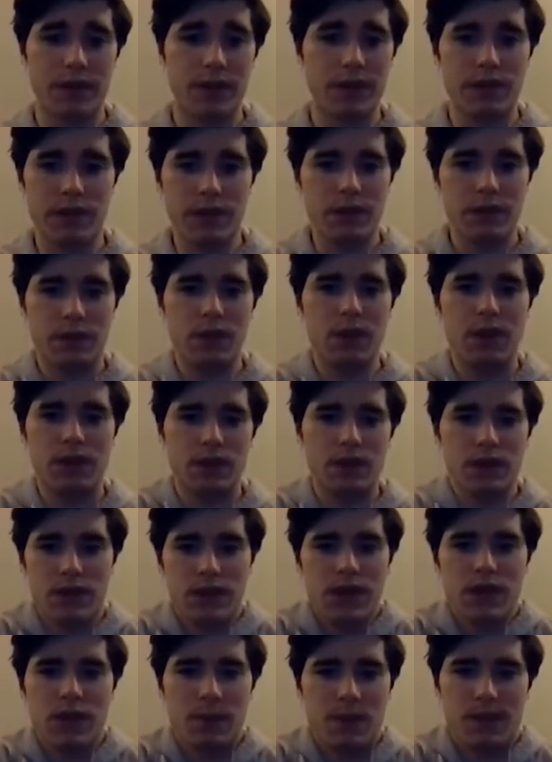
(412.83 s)
Because you can
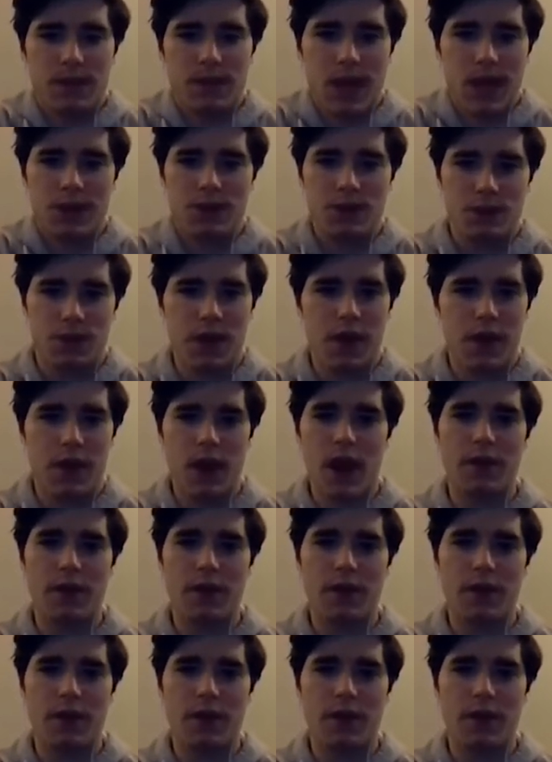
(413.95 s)
see the potential there.